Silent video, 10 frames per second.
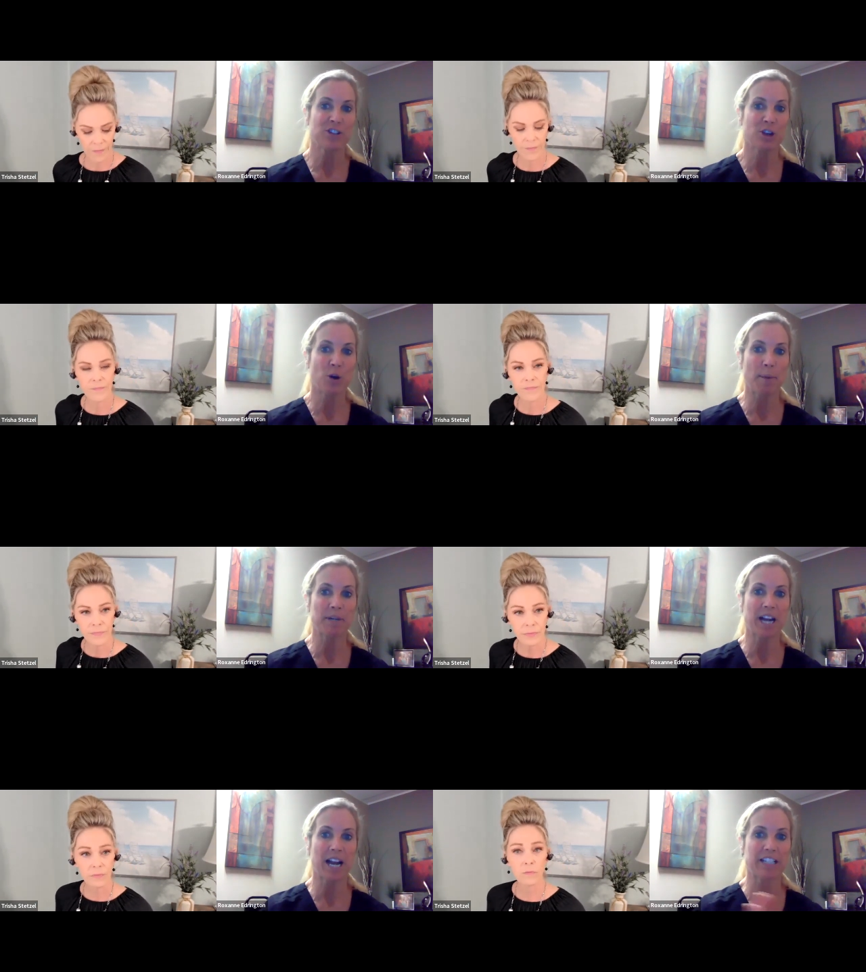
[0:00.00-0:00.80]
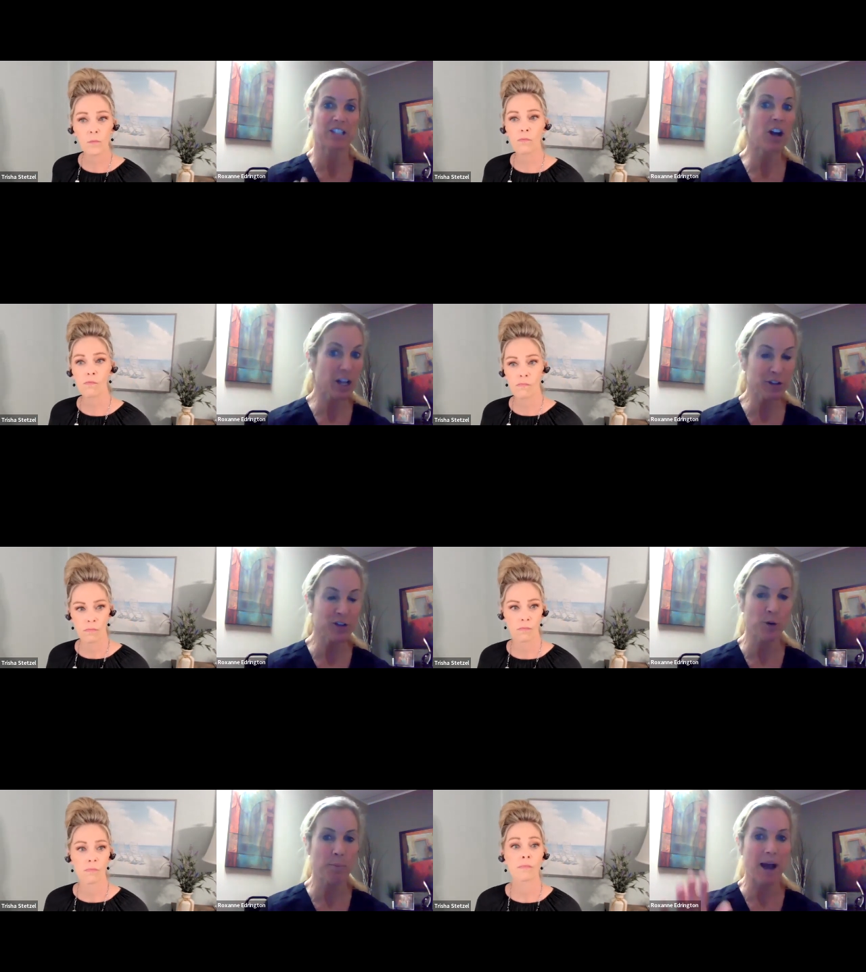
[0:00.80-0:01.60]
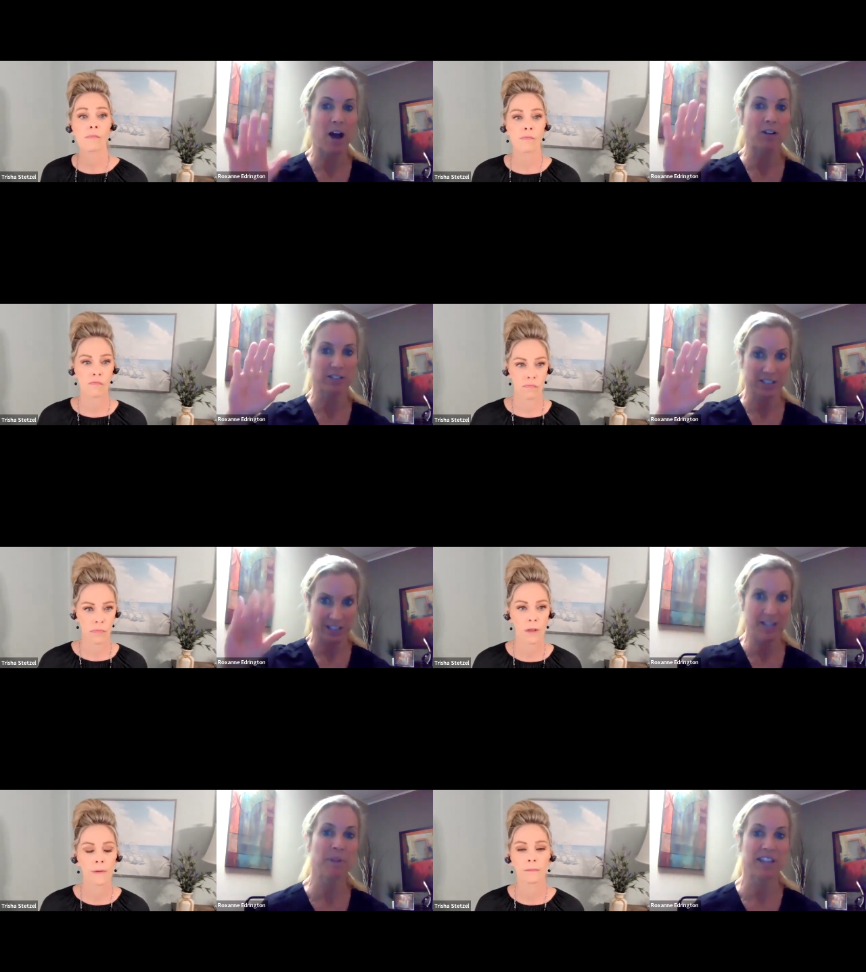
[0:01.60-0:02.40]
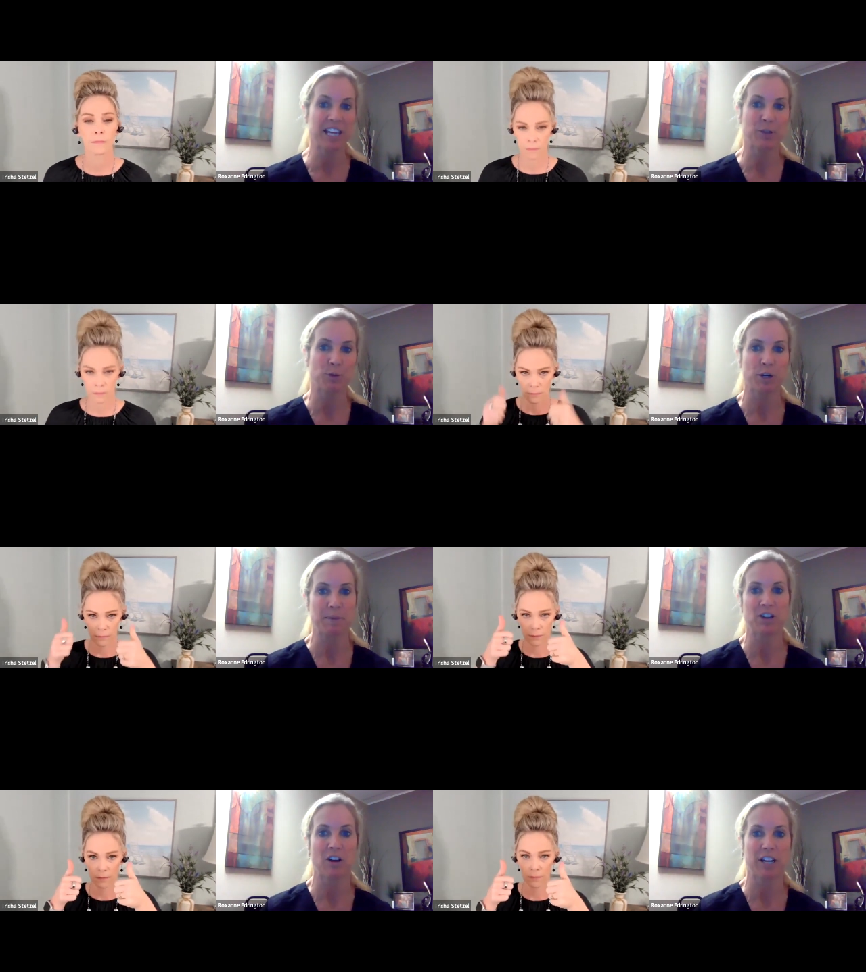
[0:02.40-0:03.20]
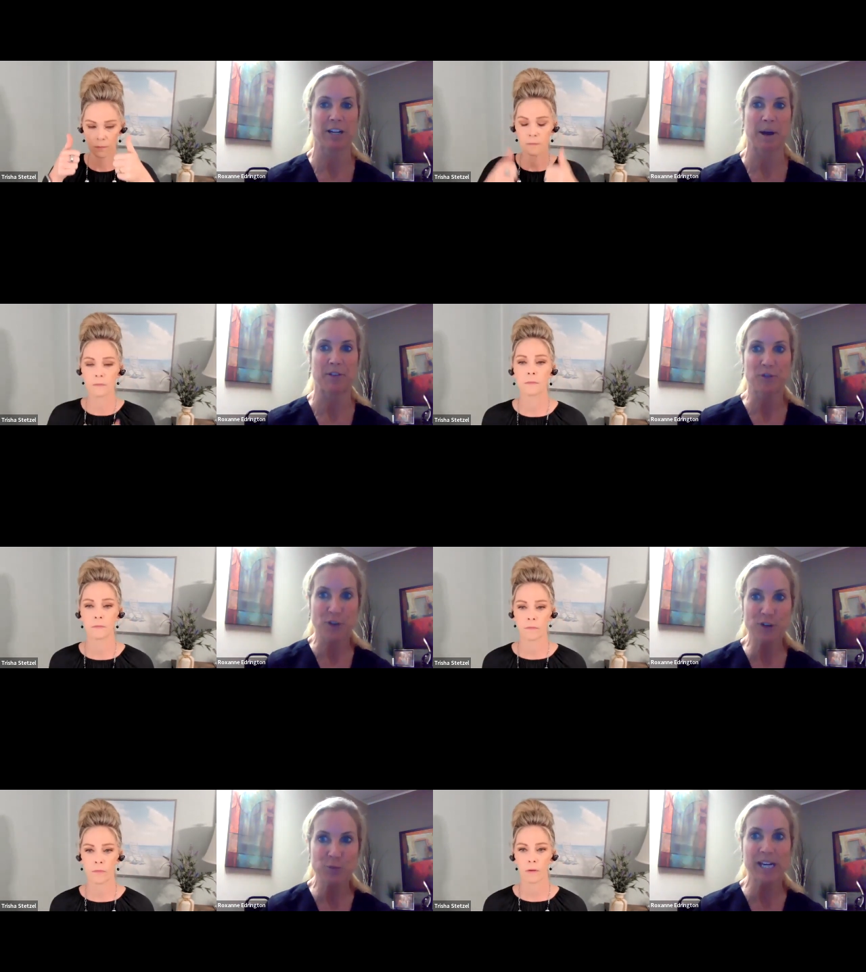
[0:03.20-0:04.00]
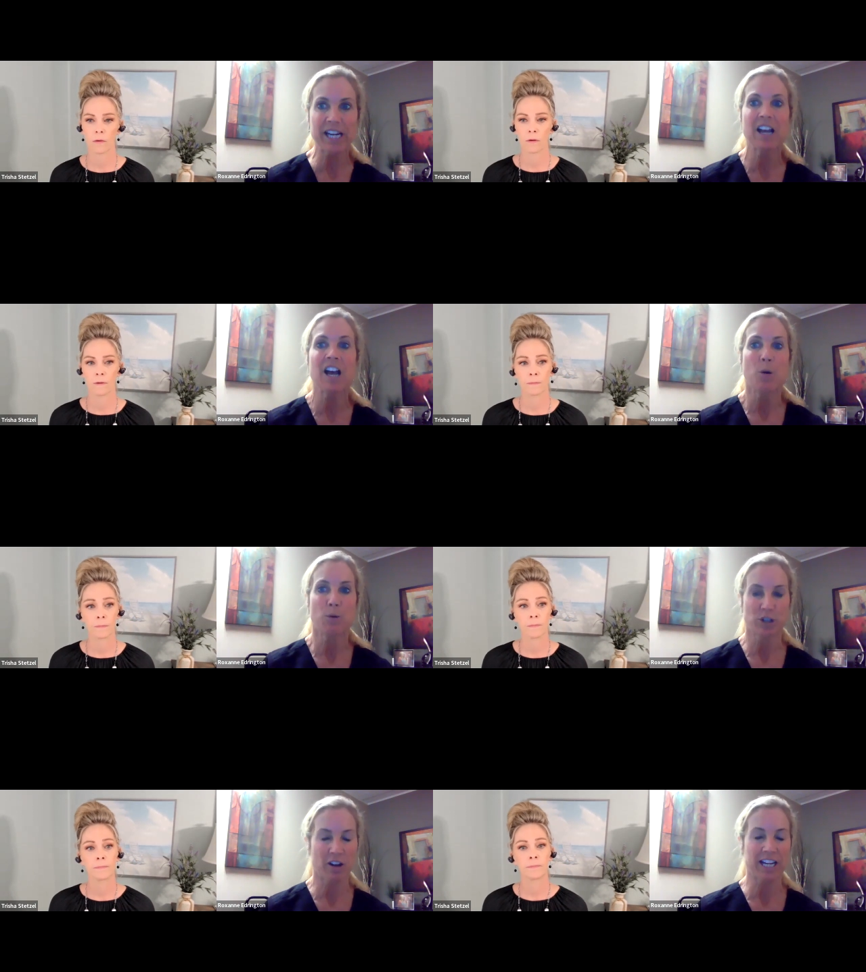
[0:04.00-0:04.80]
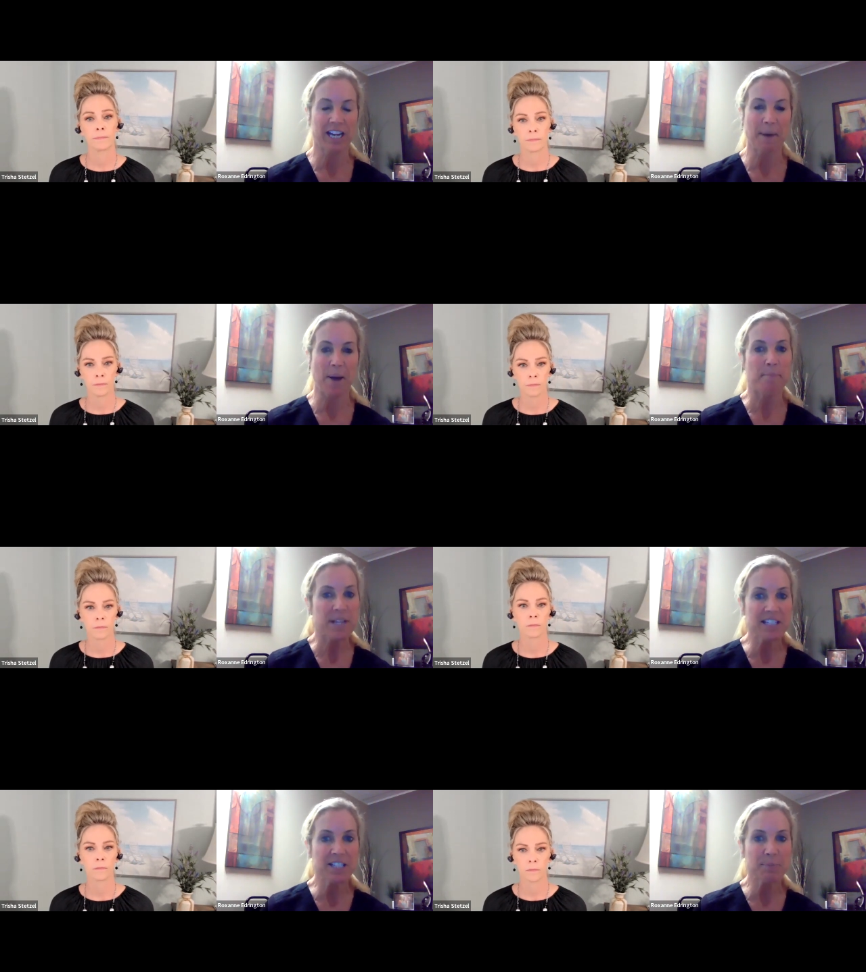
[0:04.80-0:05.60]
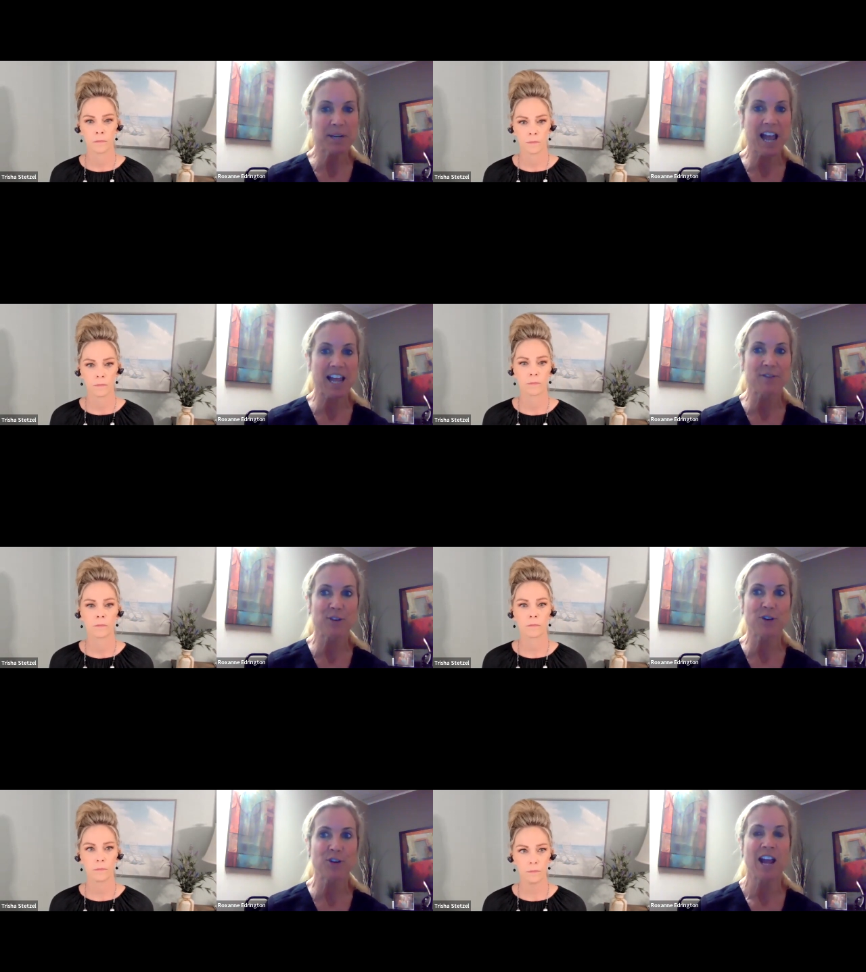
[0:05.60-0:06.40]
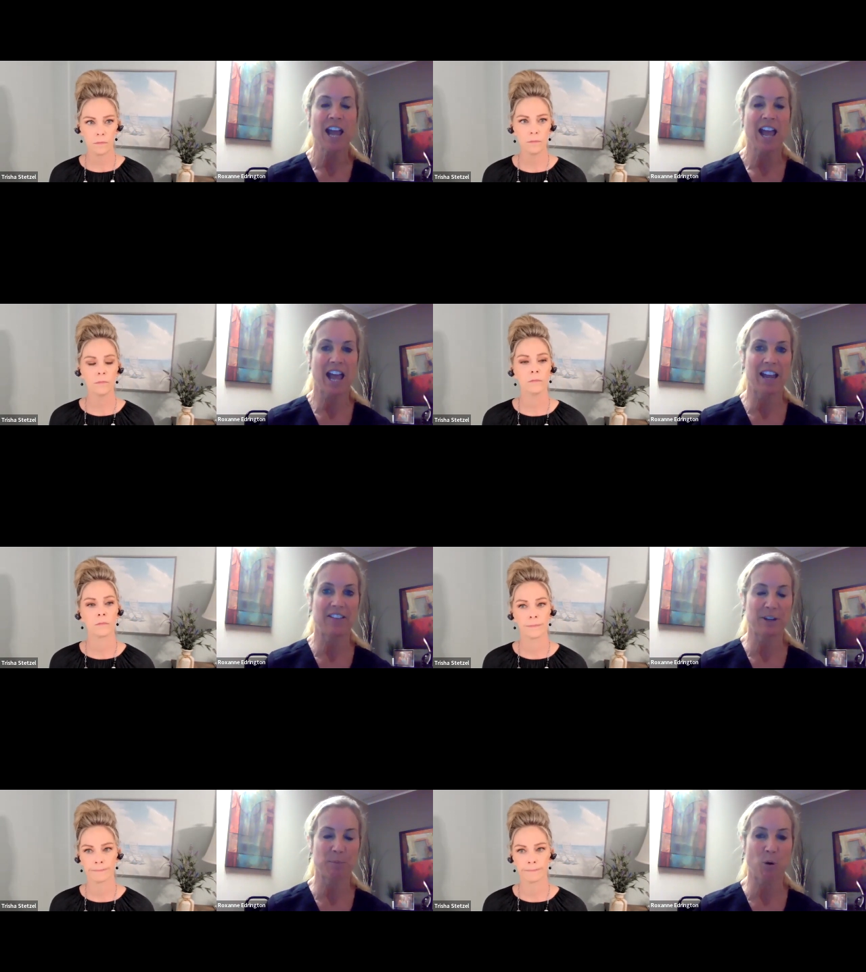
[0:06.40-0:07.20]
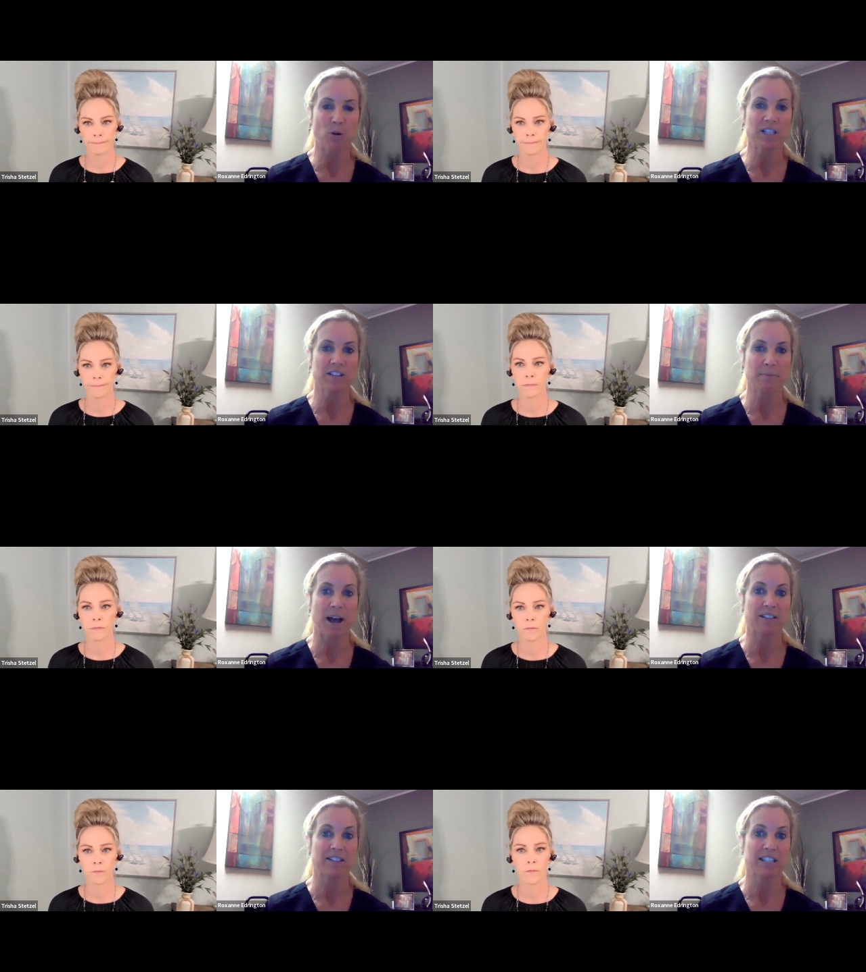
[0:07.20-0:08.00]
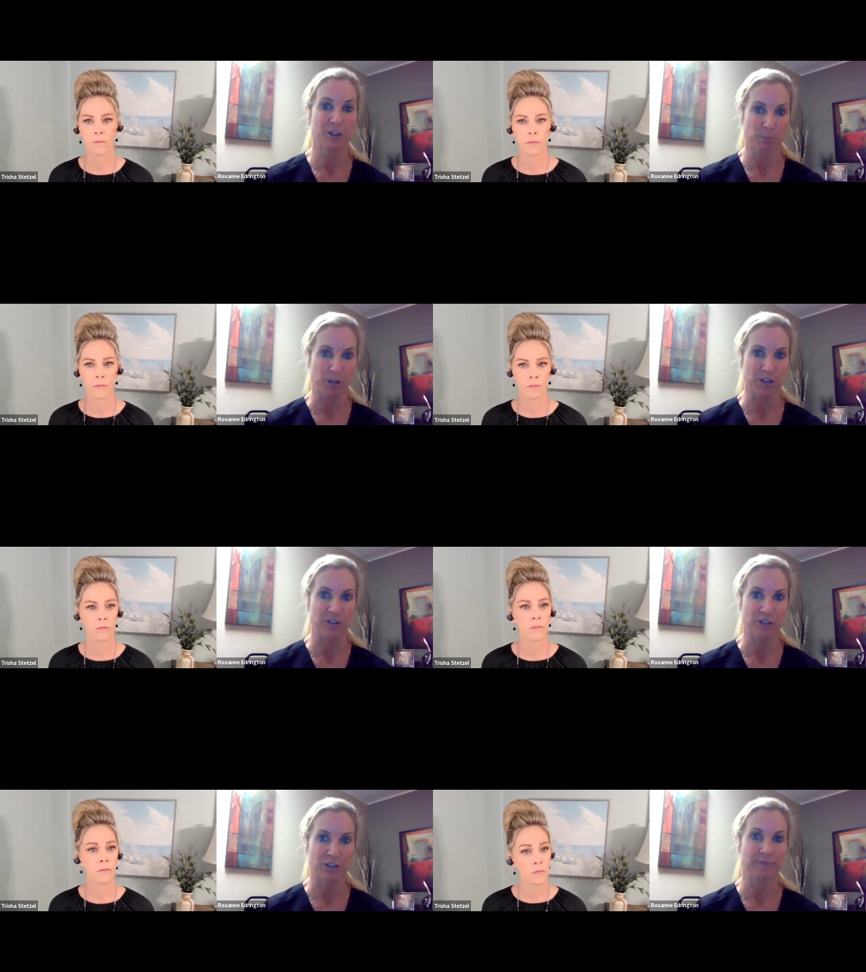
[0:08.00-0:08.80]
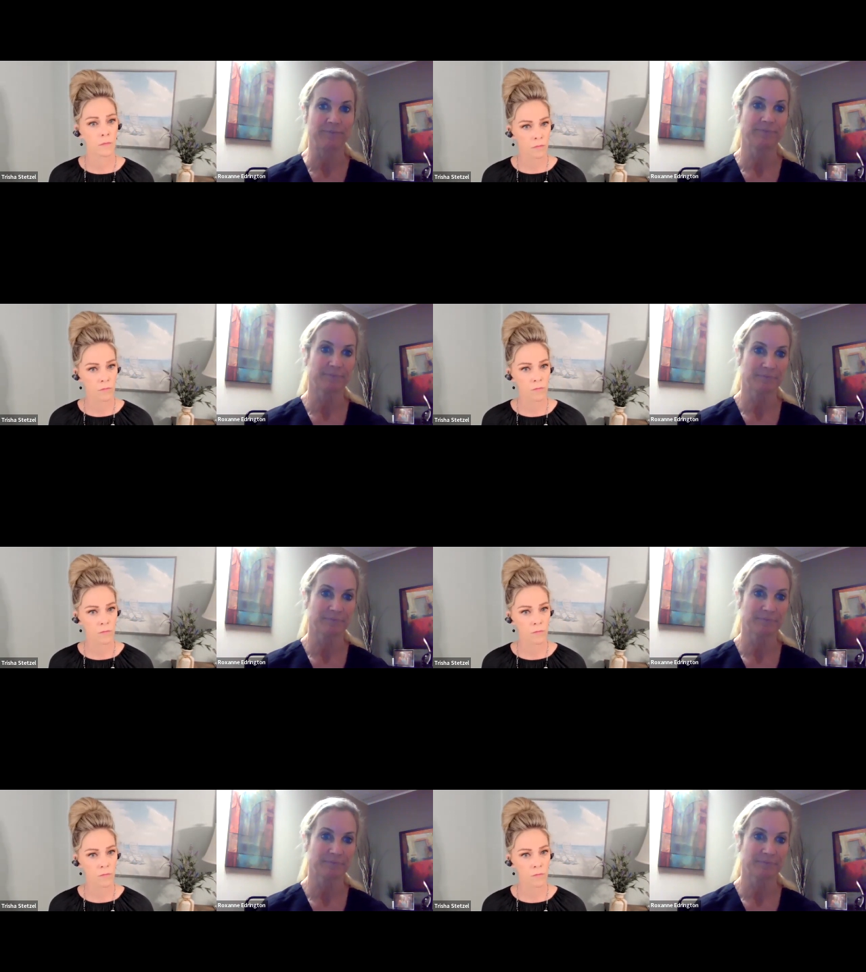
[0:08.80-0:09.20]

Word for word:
Speaker 1: So I'm going to kind of tell you about some of the things we're going to be talking about. The first week, we're talking about business behavior and the importance of balancing your blood sugar